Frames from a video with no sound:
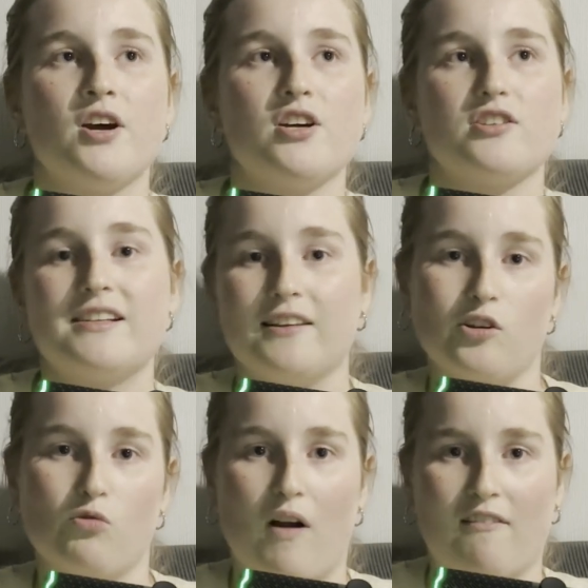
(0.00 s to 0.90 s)
So I did a
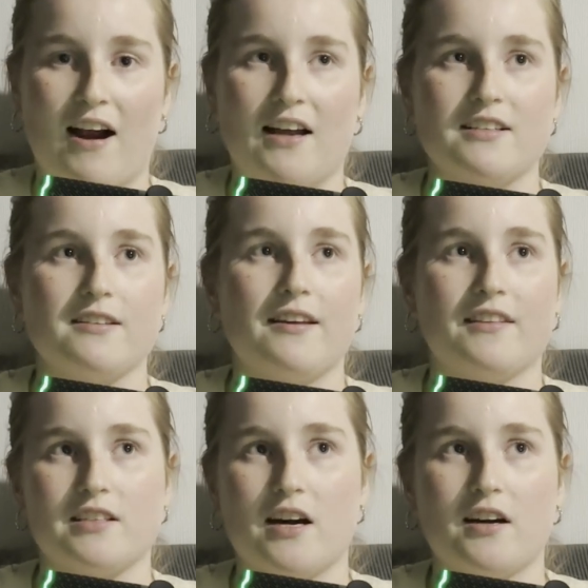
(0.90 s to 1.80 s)
little run round in
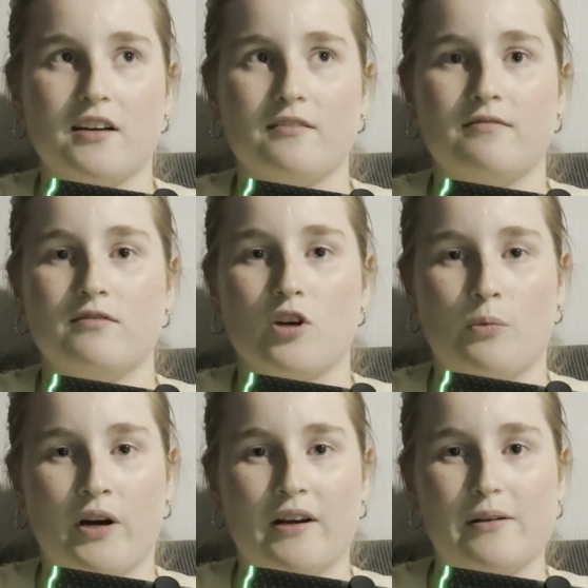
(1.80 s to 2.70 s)
the dark. Don't
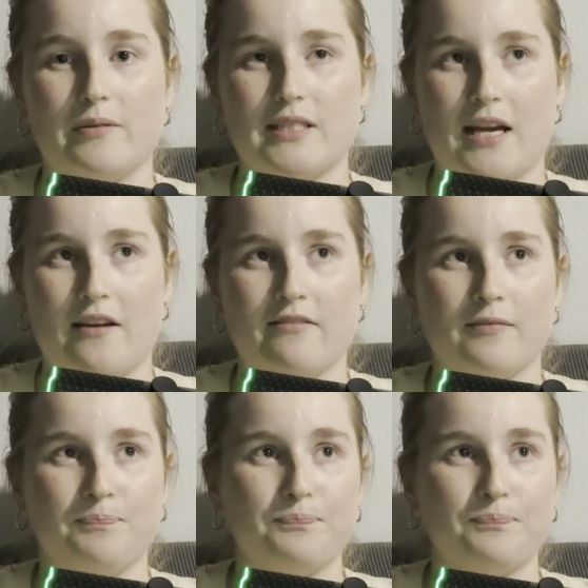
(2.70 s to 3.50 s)
worry, it was safe.